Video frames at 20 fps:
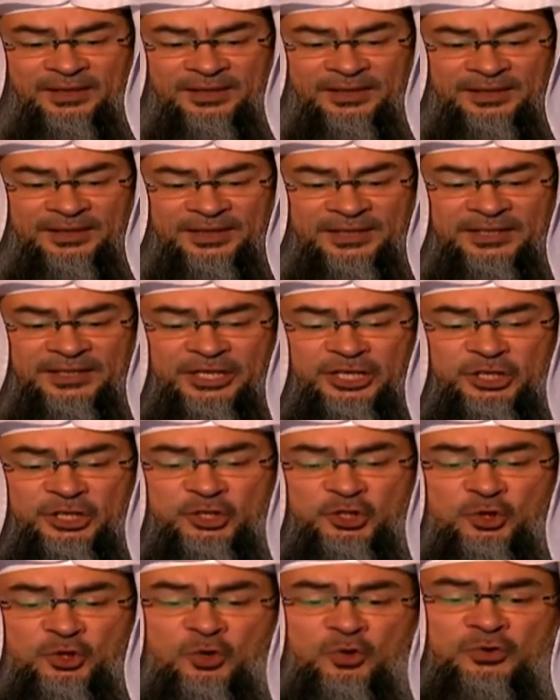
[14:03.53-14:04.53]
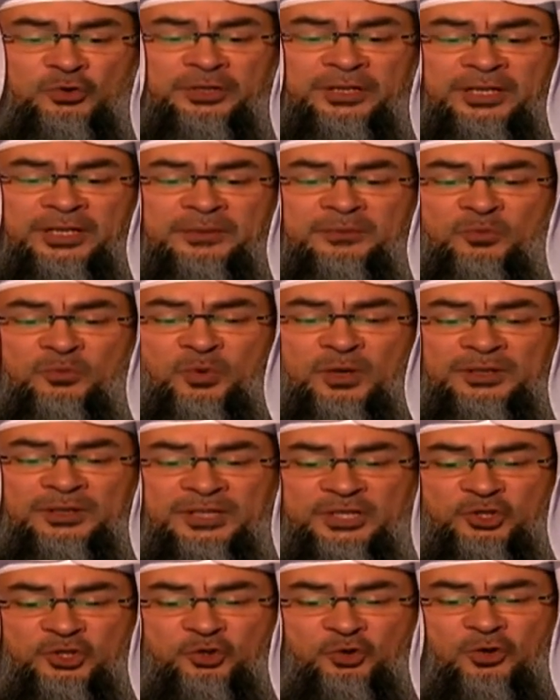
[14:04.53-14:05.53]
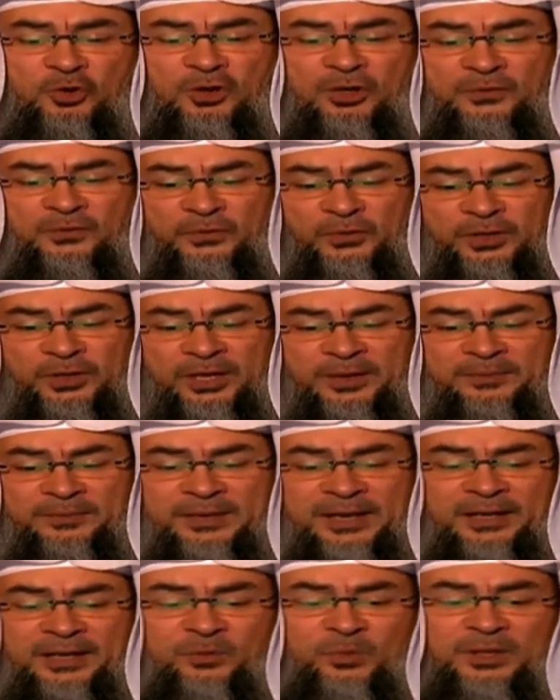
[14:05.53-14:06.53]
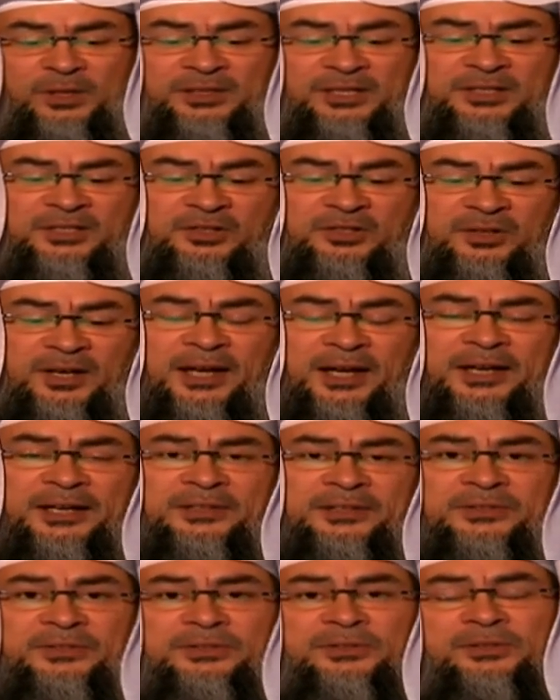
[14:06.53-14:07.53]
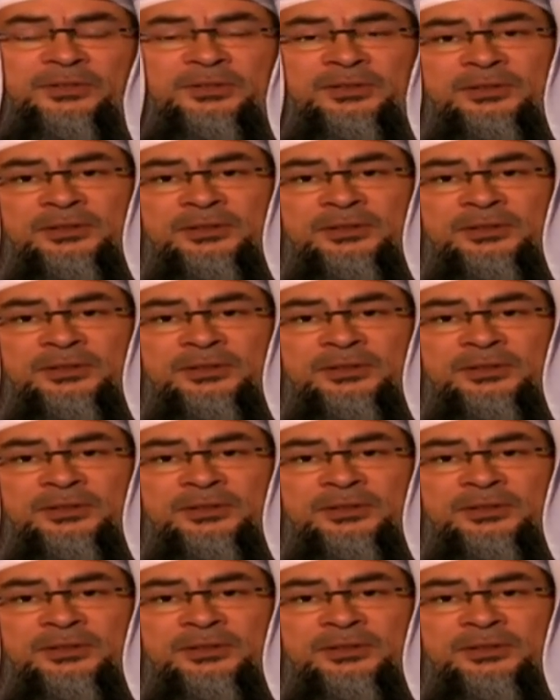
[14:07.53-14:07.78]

Then He showed him what is wrong for him and what is right.